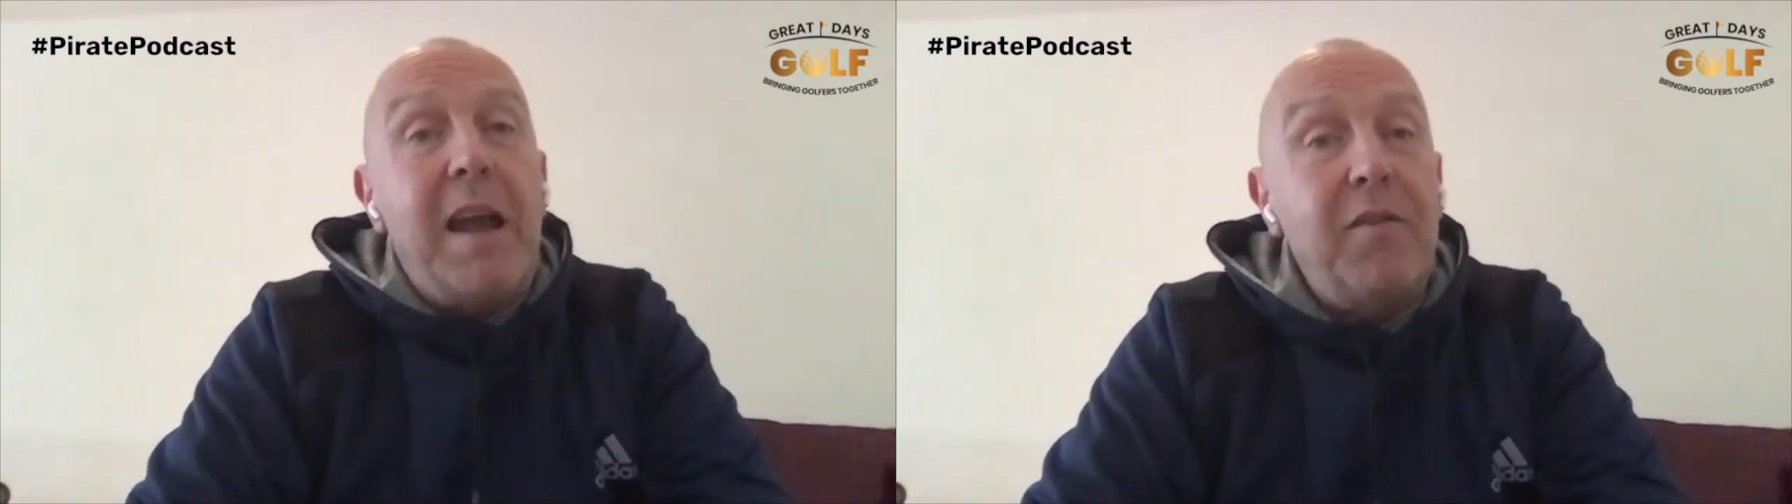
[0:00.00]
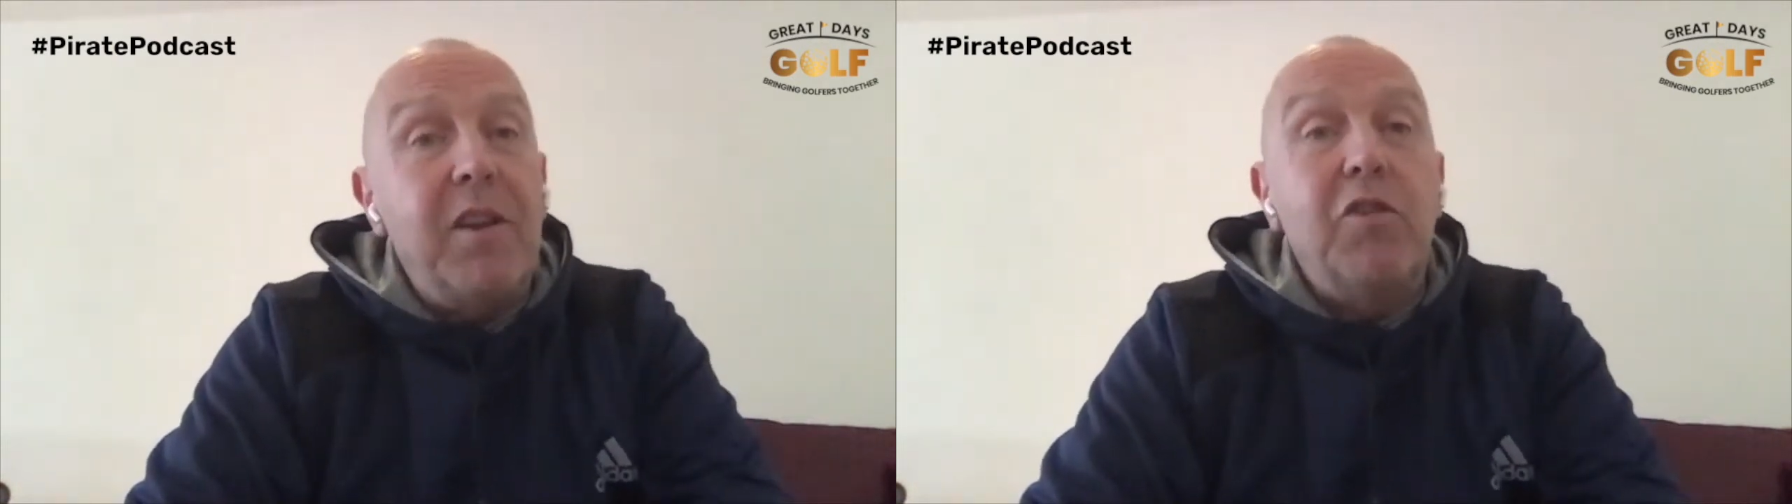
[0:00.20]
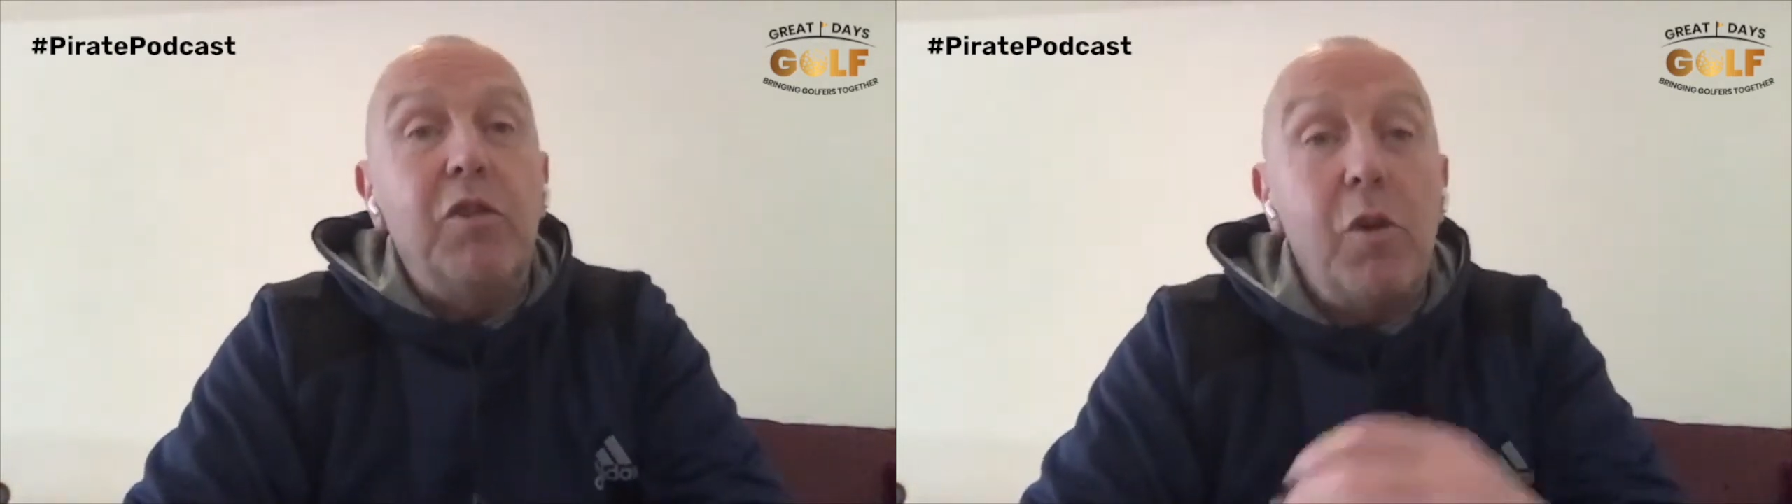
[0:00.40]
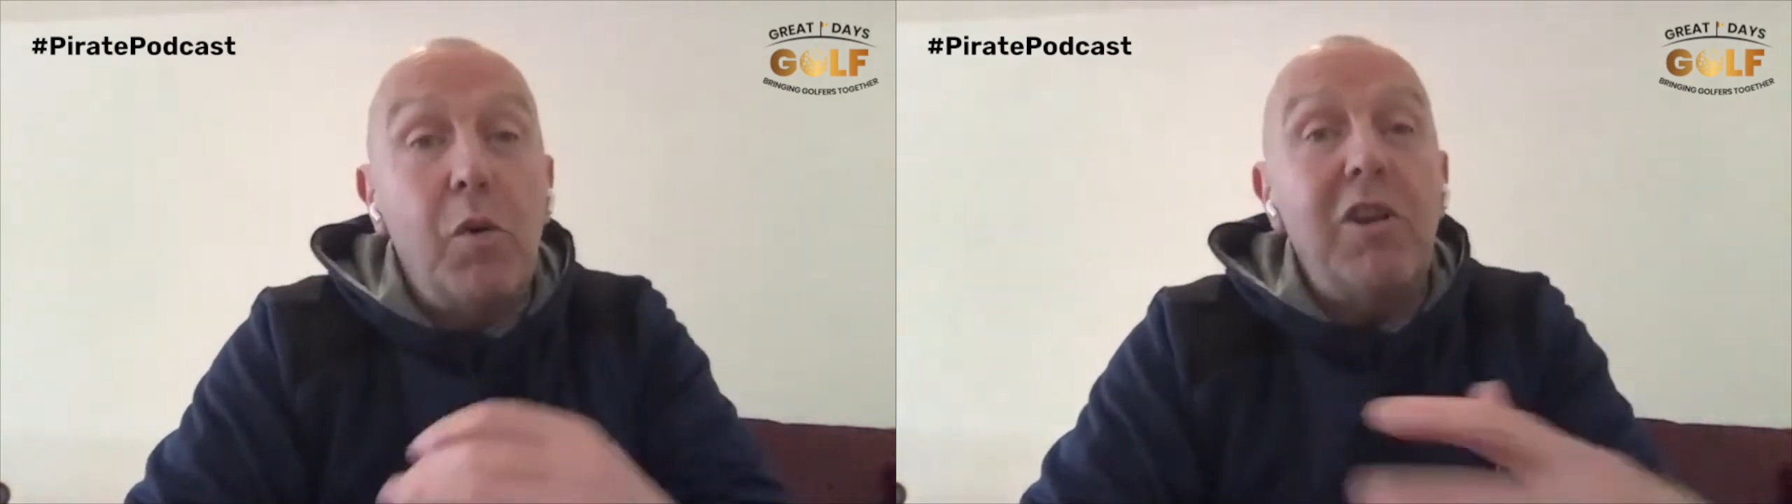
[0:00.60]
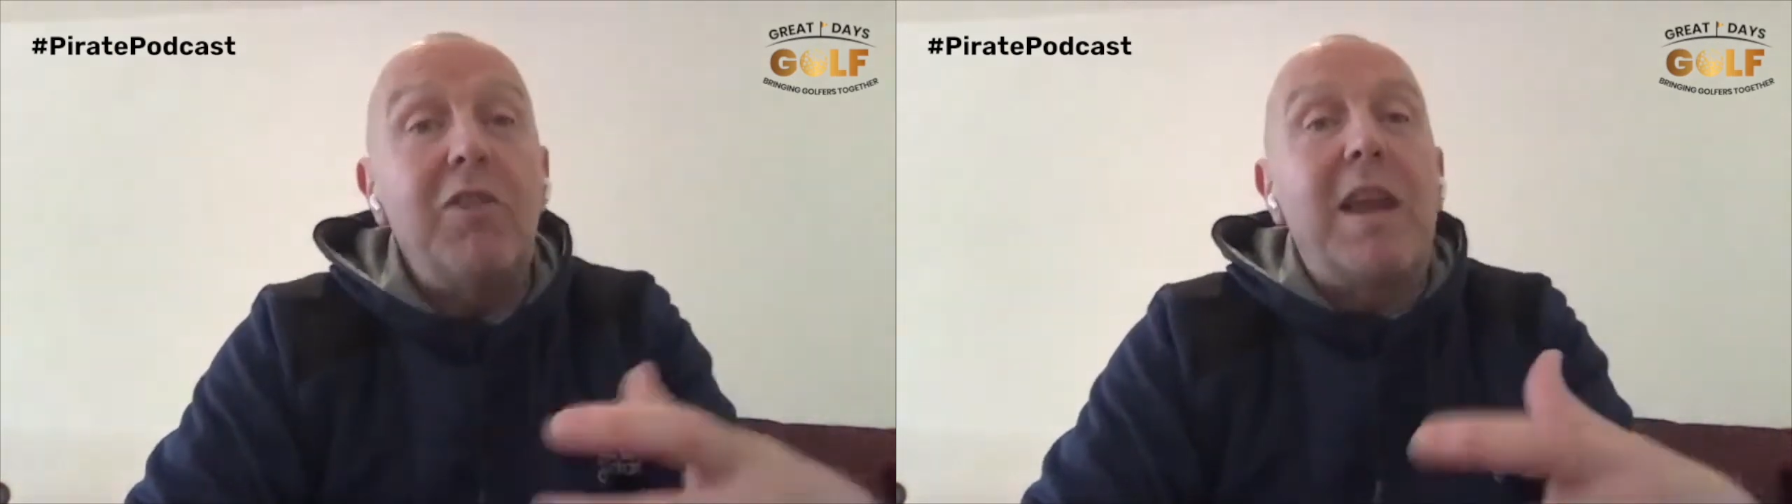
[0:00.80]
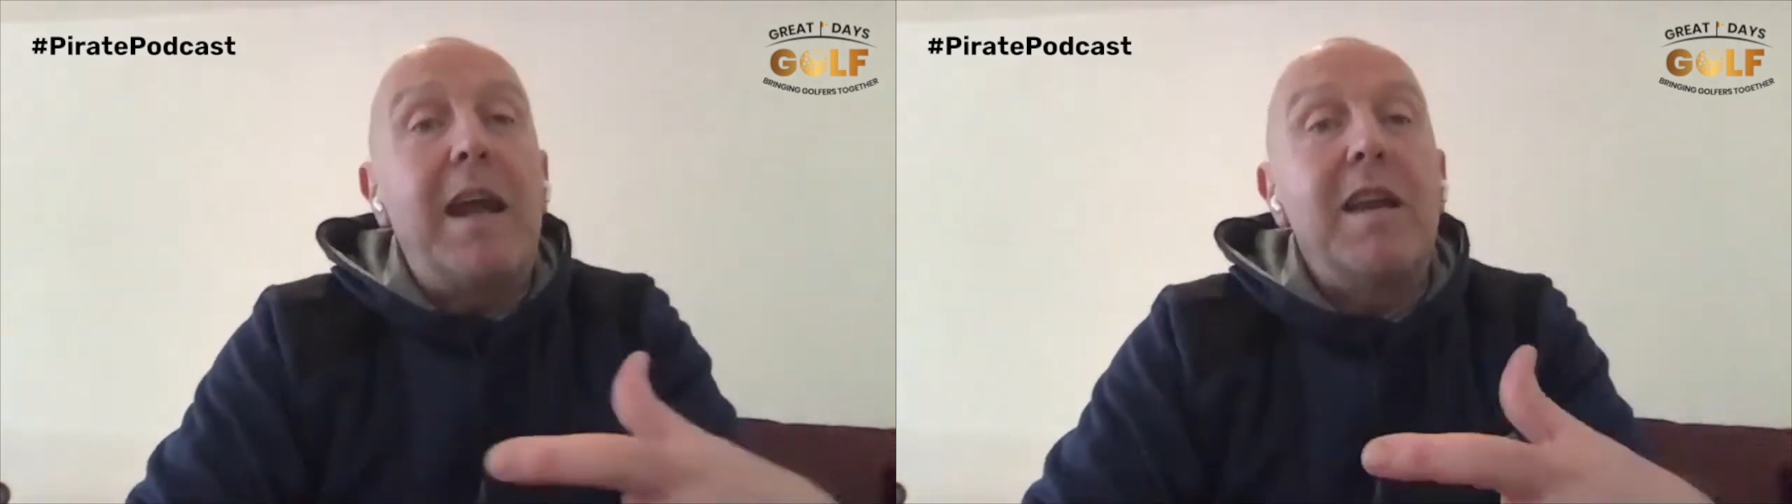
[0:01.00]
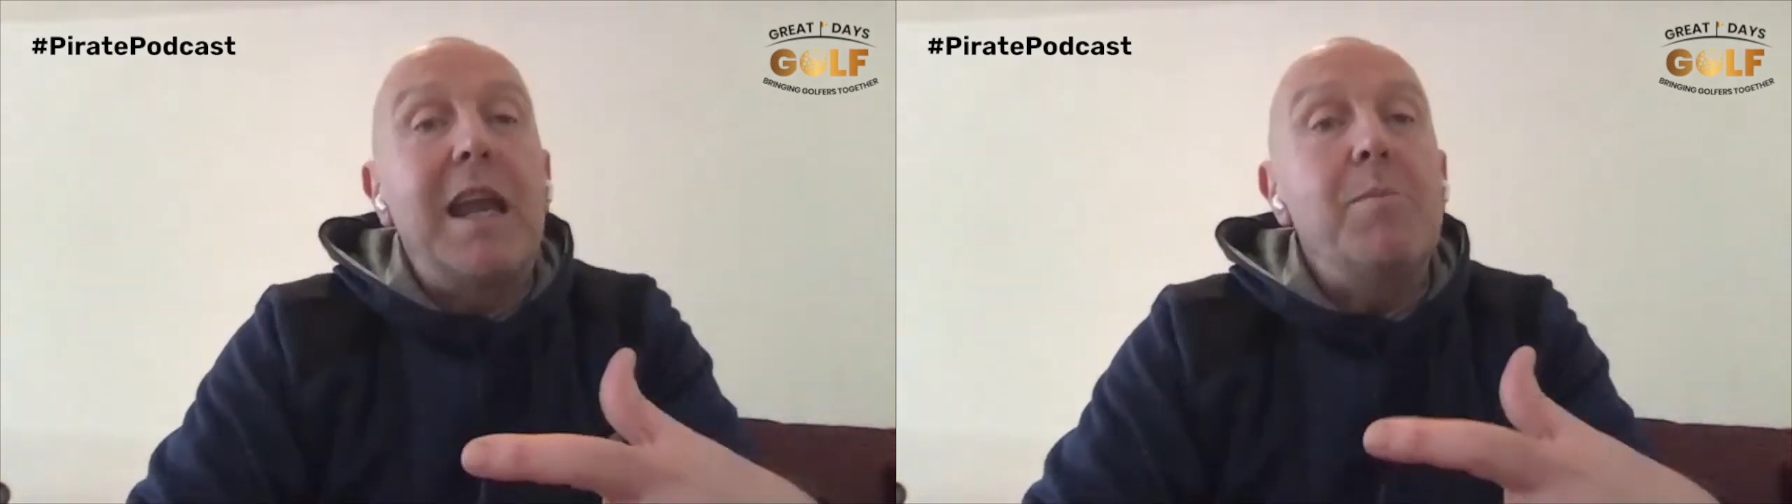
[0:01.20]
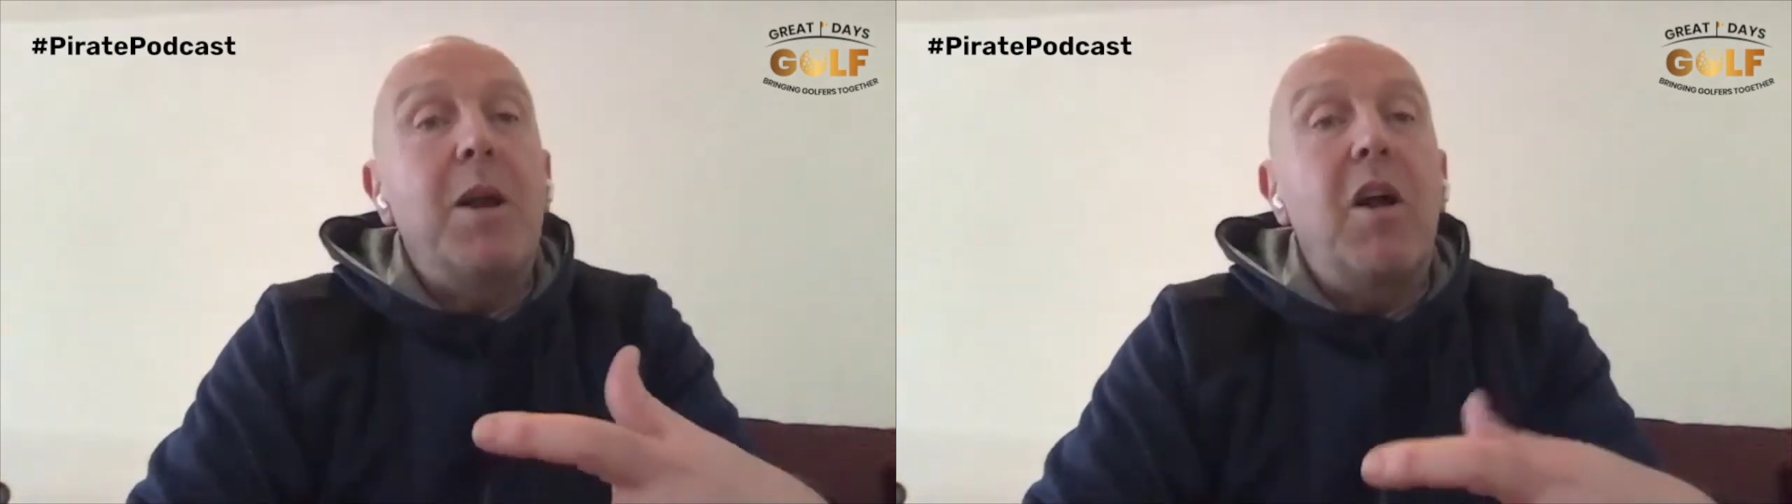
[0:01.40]
after so you don't just get a
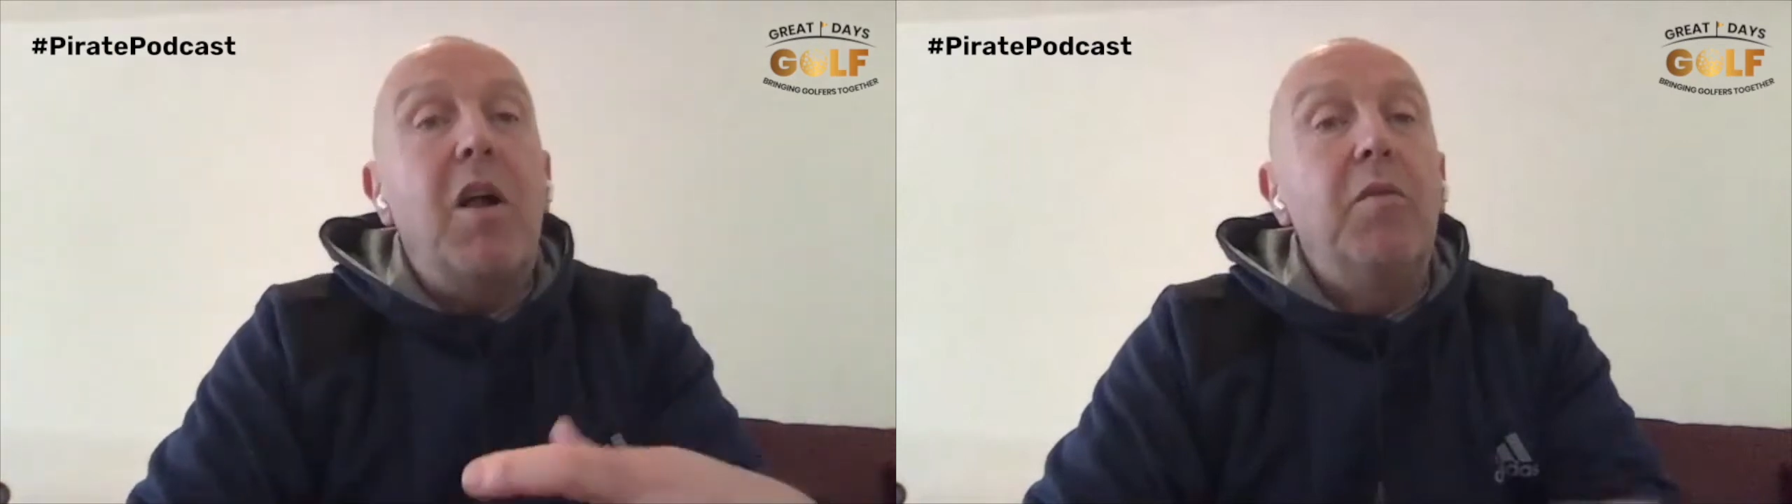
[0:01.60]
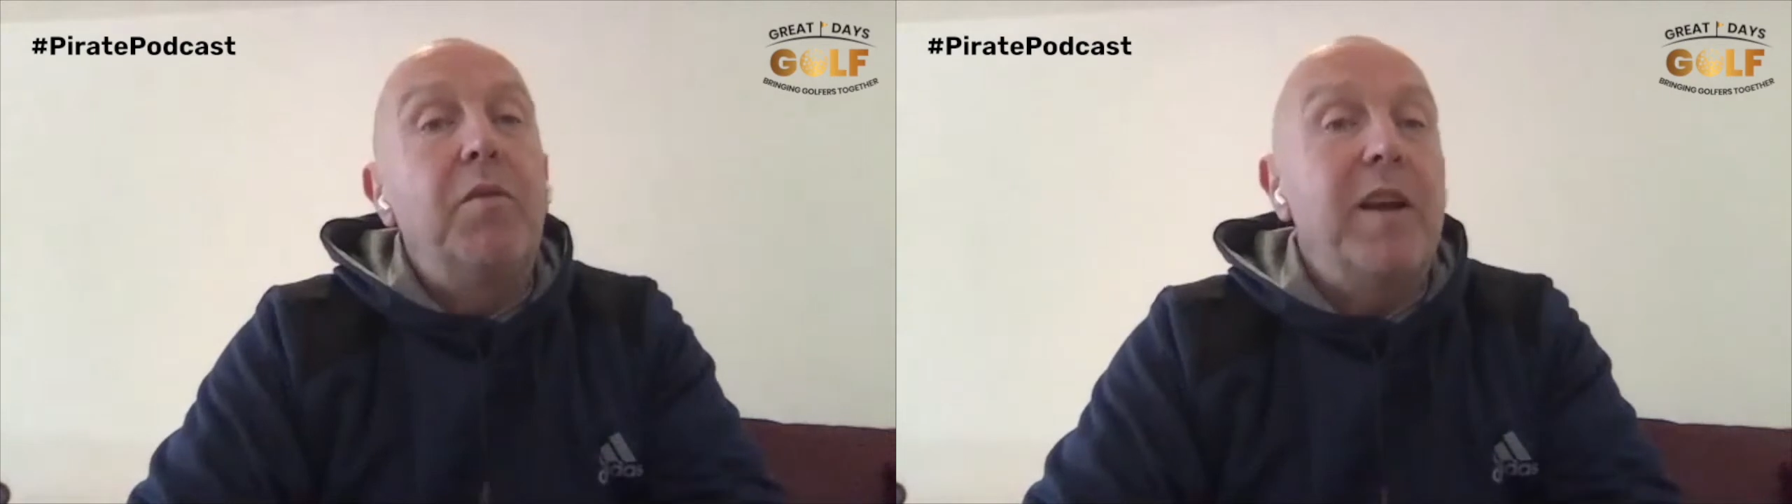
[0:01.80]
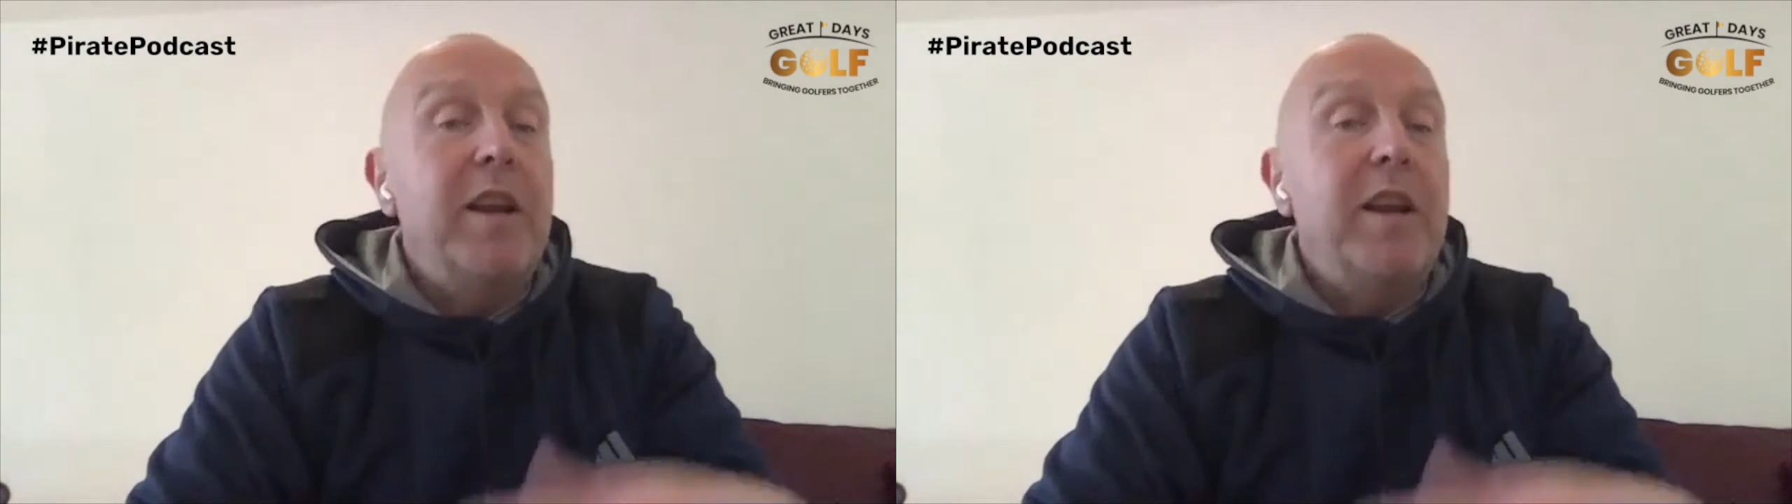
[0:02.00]
game of golf